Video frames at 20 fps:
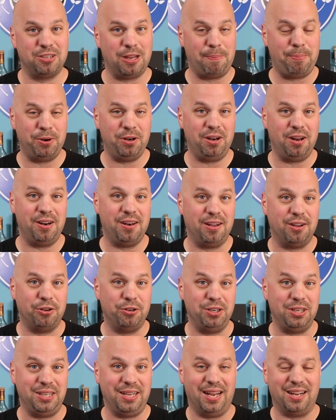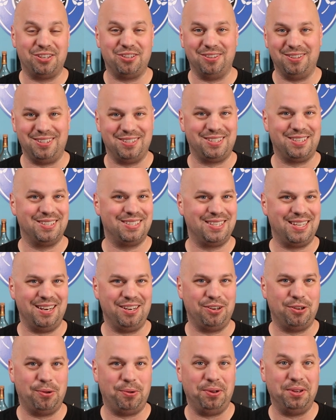So I put it on a hoodie actually, just cause it's
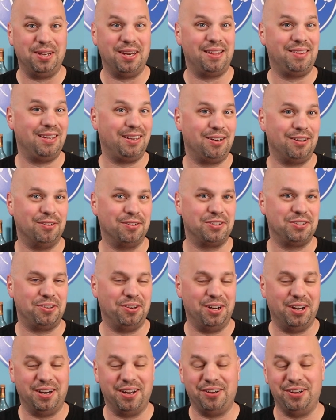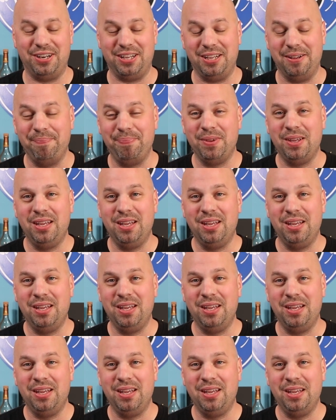getting cold and I think it looks good on a hoodie.